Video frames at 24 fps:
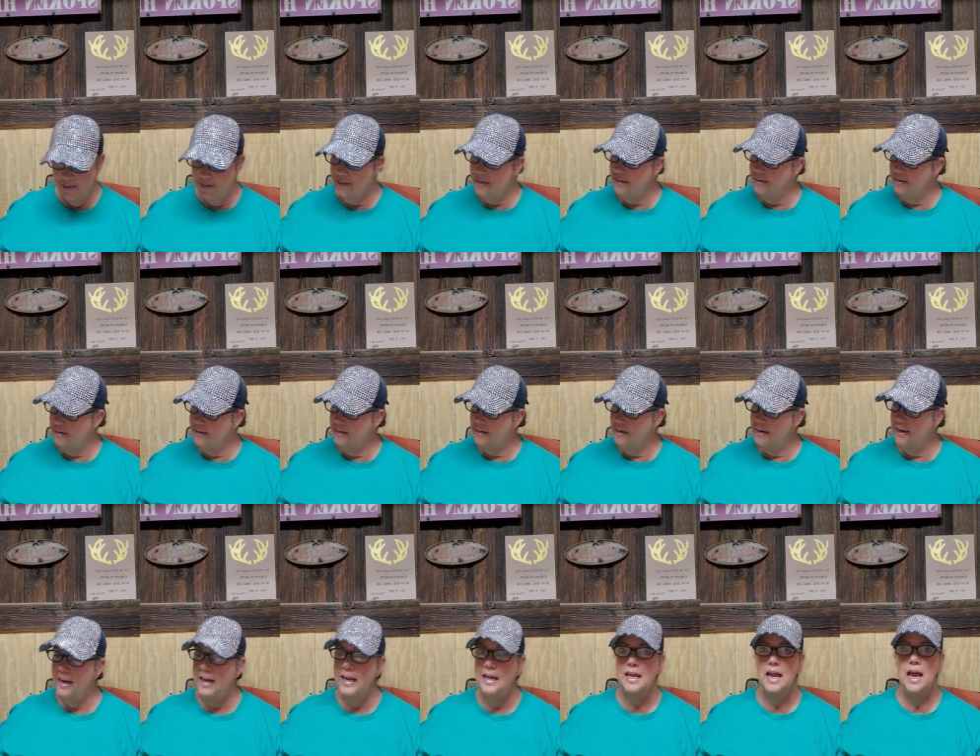
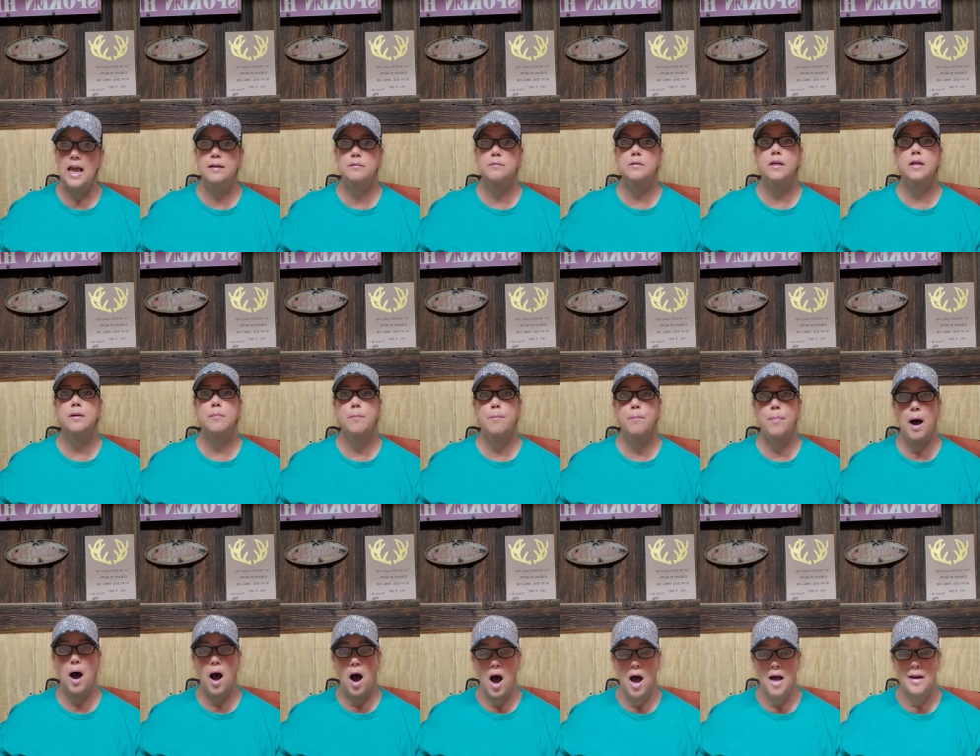Yes. He came
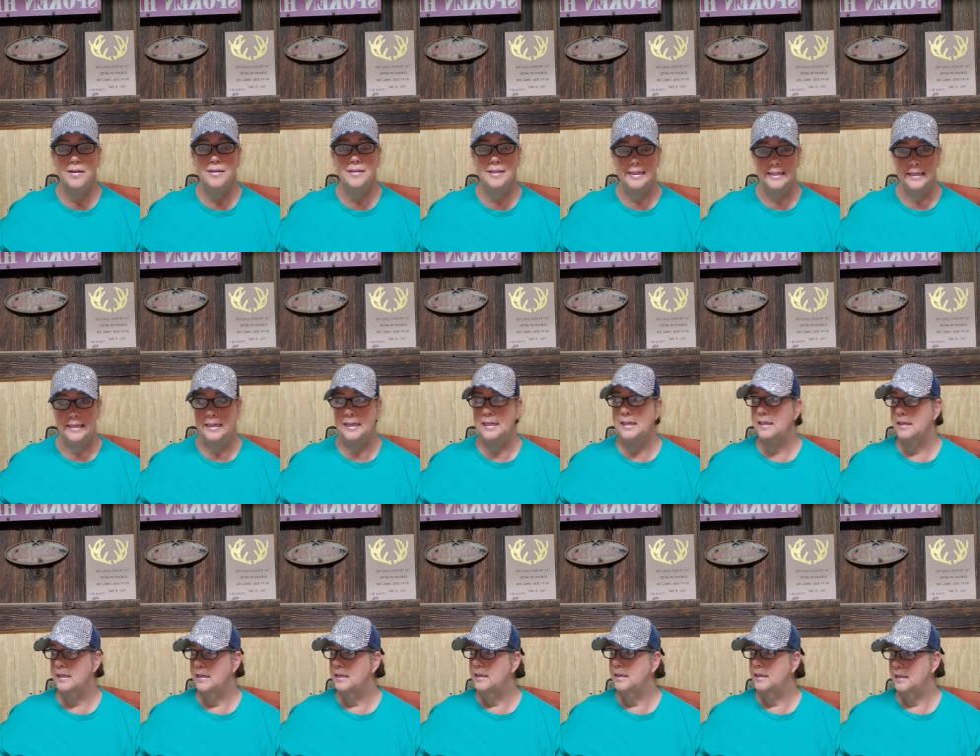bodily.
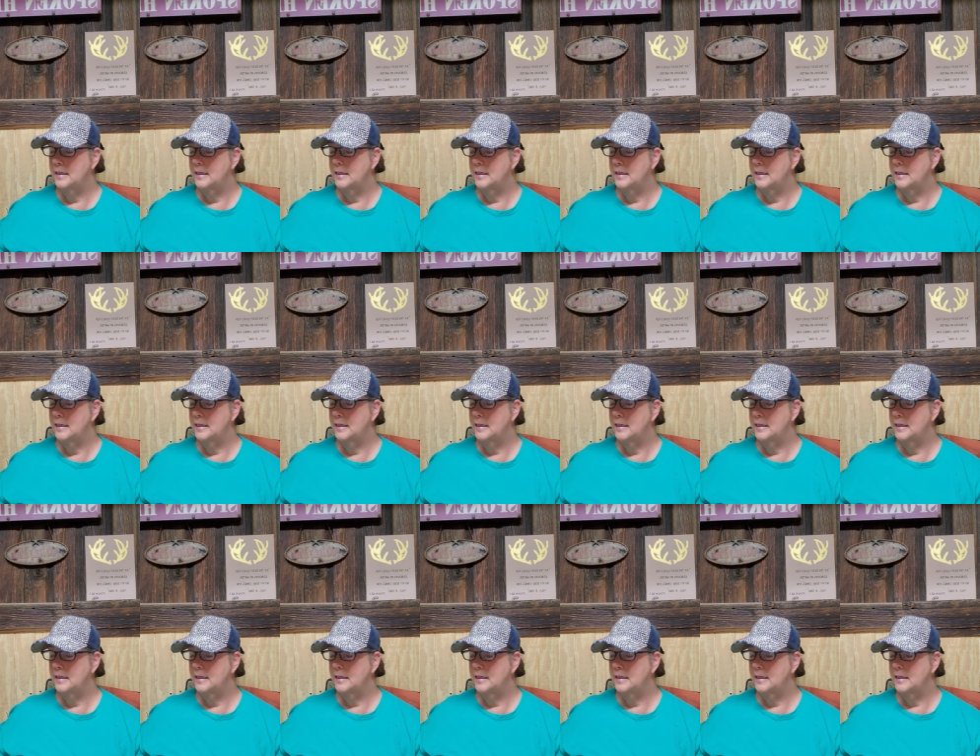He